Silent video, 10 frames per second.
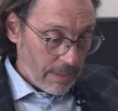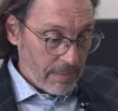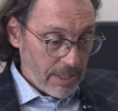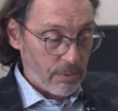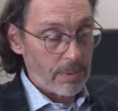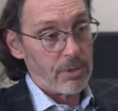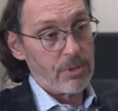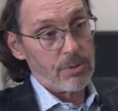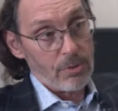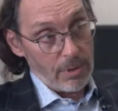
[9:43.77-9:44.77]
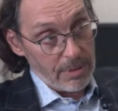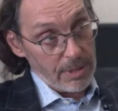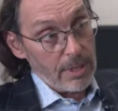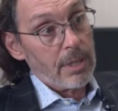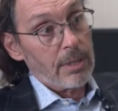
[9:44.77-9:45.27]
I interrupted your story,
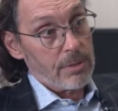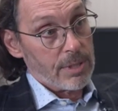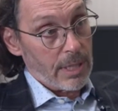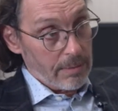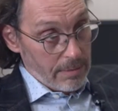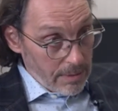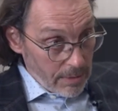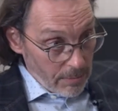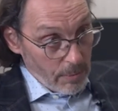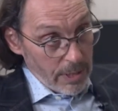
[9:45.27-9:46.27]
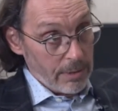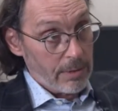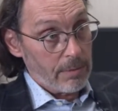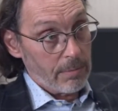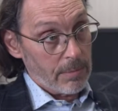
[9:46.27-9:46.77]
but you said you
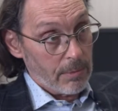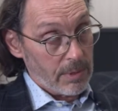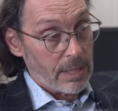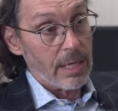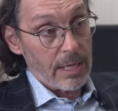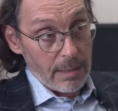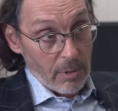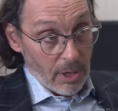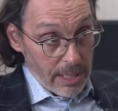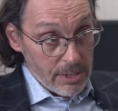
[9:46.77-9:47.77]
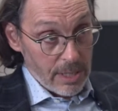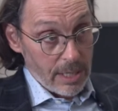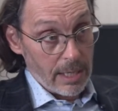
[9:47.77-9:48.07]
did get an MRI scan,